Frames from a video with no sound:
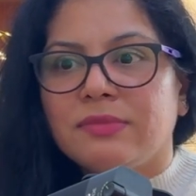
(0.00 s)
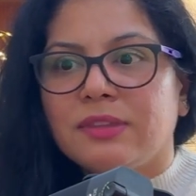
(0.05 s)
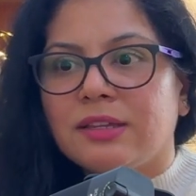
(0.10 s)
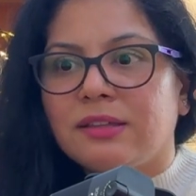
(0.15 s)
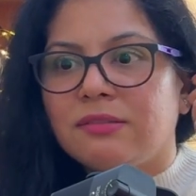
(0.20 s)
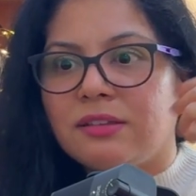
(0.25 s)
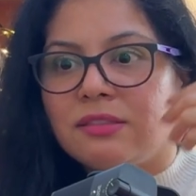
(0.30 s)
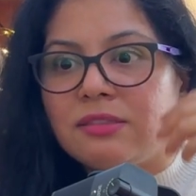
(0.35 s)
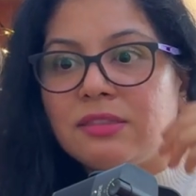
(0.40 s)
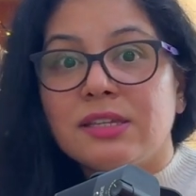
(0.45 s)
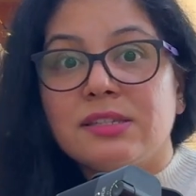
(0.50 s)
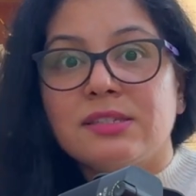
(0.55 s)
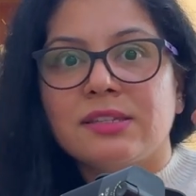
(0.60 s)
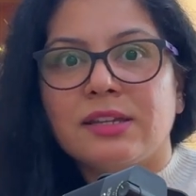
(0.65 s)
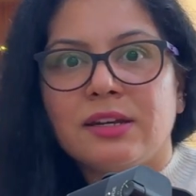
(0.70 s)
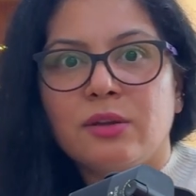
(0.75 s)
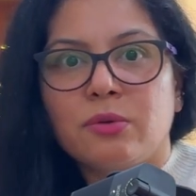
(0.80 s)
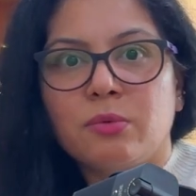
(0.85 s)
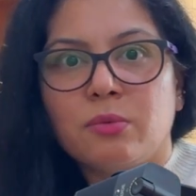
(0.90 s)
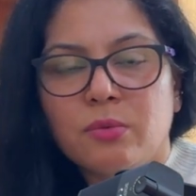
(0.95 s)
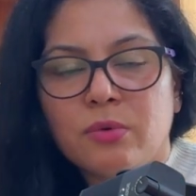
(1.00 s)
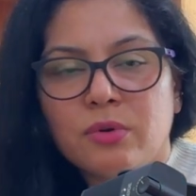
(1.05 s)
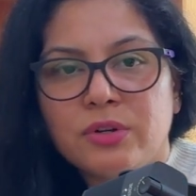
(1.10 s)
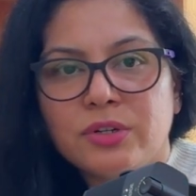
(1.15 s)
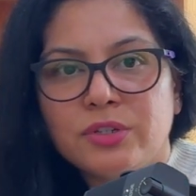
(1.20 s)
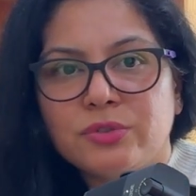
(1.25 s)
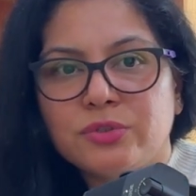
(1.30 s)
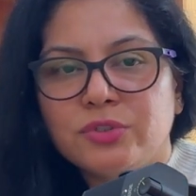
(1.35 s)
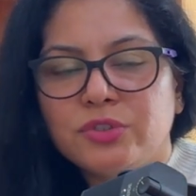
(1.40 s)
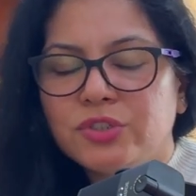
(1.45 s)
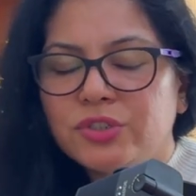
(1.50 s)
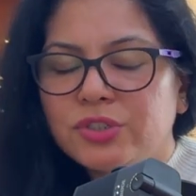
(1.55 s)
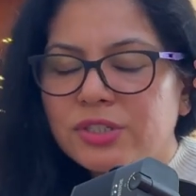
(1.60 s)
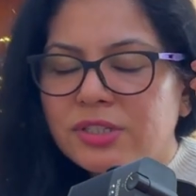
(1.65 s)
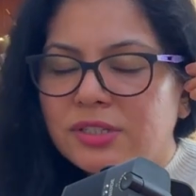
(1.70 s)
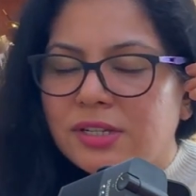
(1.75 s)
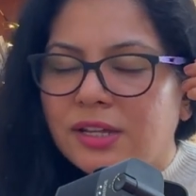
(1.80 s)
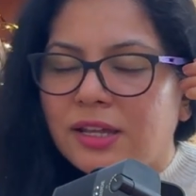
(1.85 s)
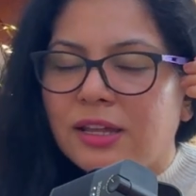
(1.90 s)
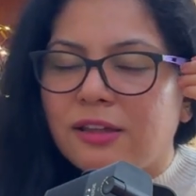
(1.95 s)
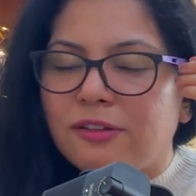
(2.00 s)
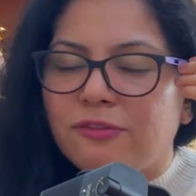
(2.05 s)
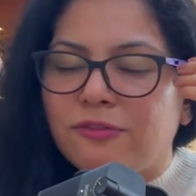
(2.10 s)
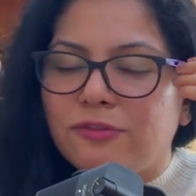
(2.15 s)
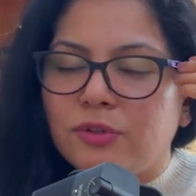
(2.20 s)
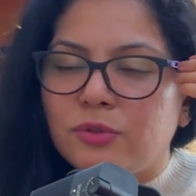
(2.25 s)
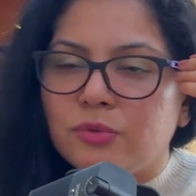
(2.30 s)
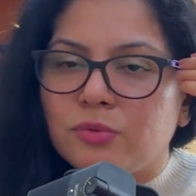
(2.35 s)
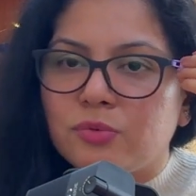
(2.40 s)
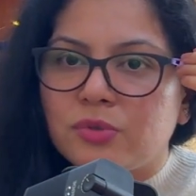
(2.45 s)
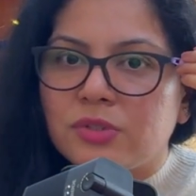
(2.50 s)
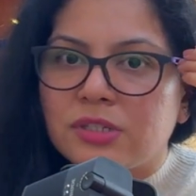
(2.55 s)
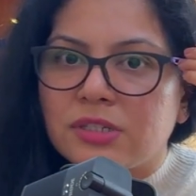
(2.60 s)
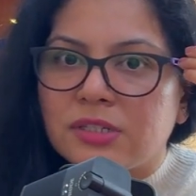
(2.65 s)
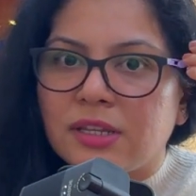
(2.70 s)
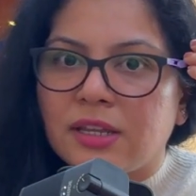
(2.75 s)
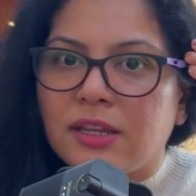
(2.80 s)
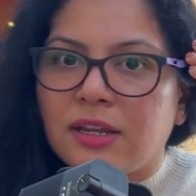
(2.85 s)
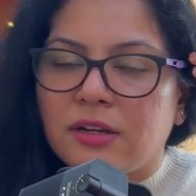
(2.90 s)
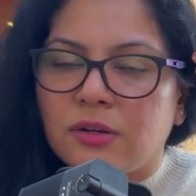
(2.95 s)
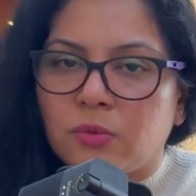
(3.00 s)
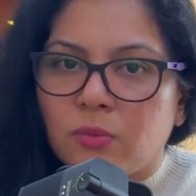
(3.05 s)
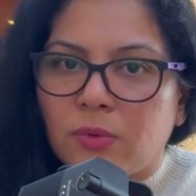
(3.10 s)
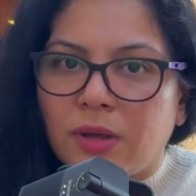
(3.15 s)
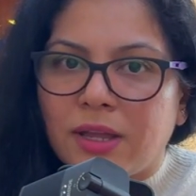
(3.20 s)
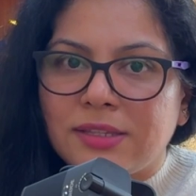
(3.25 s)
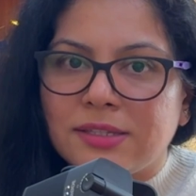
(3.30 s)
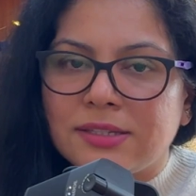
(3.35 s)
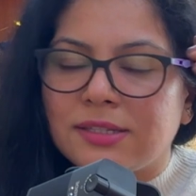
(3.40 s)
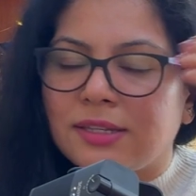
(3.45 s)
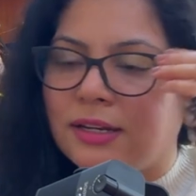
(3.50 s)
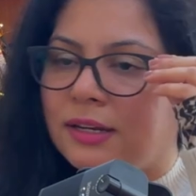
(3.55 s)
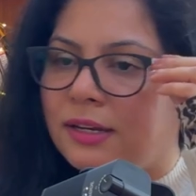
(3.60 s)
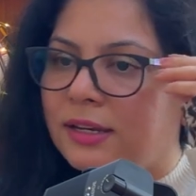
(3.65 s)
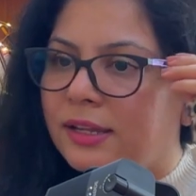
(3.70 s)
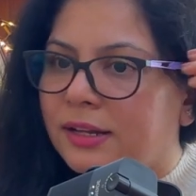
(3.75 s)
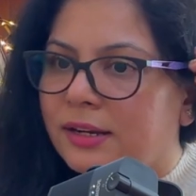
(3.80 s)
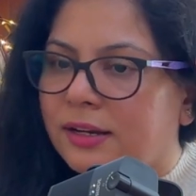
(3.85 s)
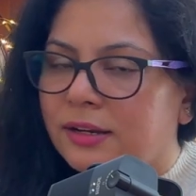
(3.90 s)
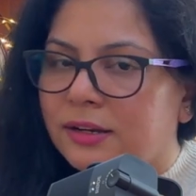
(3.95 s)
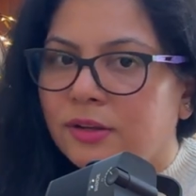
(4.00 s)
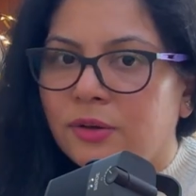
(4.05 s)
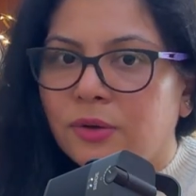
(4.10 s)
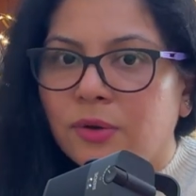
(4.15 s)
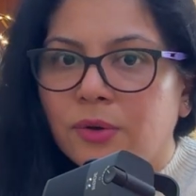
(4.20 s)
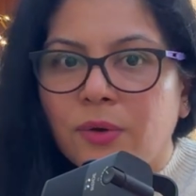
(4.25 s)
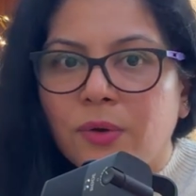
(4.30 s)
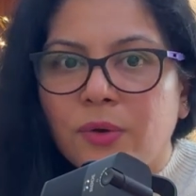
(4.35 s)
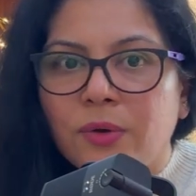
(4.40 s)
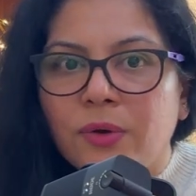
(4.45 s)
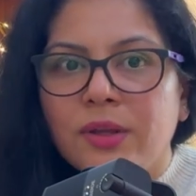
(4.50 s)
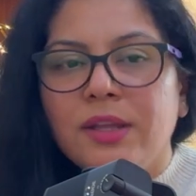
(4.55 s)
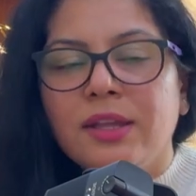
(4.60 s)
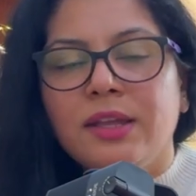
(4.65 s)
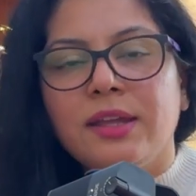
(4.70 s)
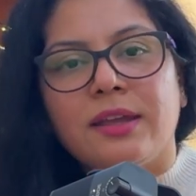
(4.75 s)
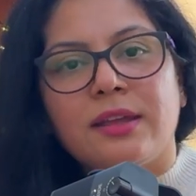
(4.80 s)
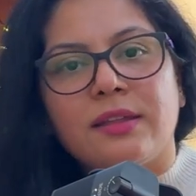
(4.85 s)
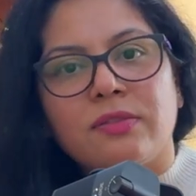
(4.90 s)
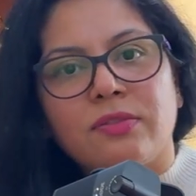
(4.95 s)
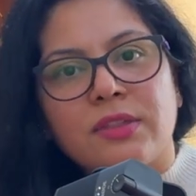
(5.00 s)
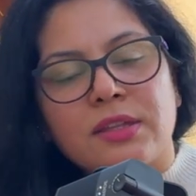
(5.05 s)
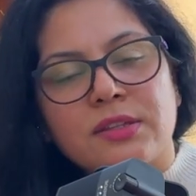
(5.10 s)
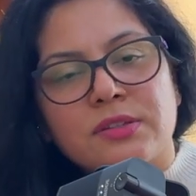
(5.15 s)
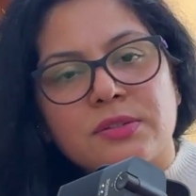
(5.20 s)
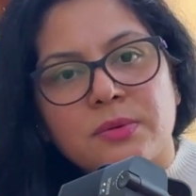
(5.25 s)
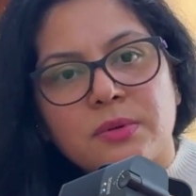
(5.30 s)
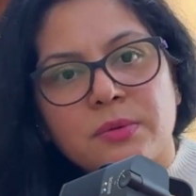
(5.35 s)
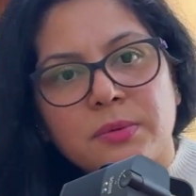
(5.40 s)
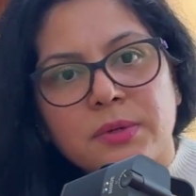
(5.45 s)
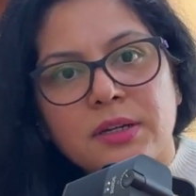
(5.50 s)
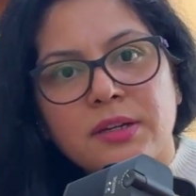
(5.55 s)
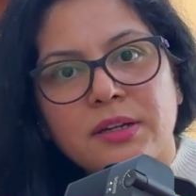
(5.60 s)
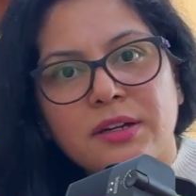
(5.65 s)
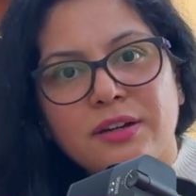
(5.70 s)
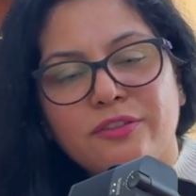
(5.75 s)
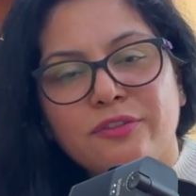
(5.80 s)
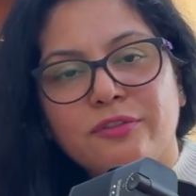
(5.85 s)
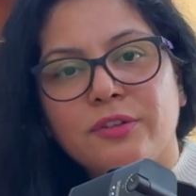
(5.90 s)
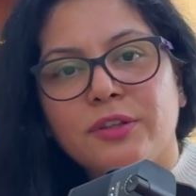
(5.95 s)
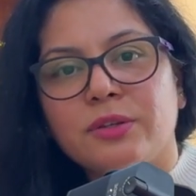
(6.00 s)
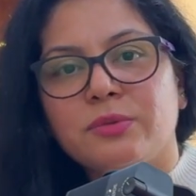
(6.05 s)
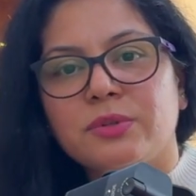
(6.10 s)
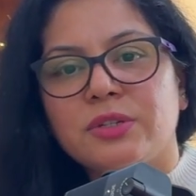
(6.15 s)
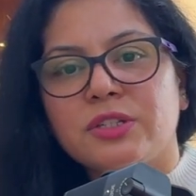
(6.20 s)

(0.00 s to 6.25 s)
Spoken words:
the things that you want. You just have to say it once and let it go, and things will work out for you.